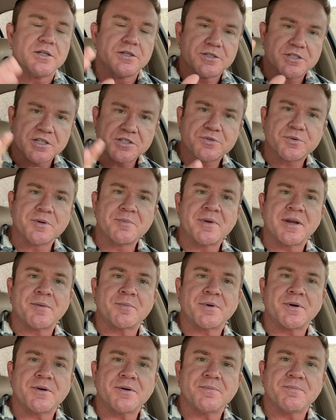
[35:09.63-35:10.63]
Just
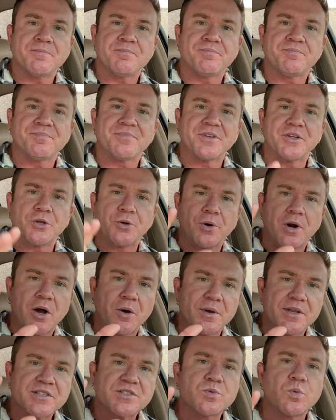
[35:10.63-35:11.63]
remember, you're
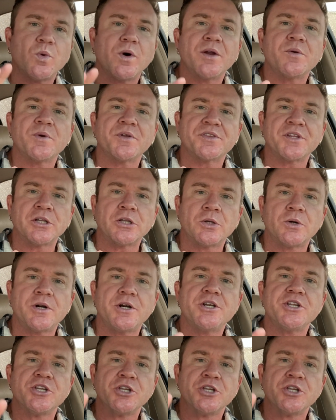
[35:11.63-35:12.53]
always one with the Lord.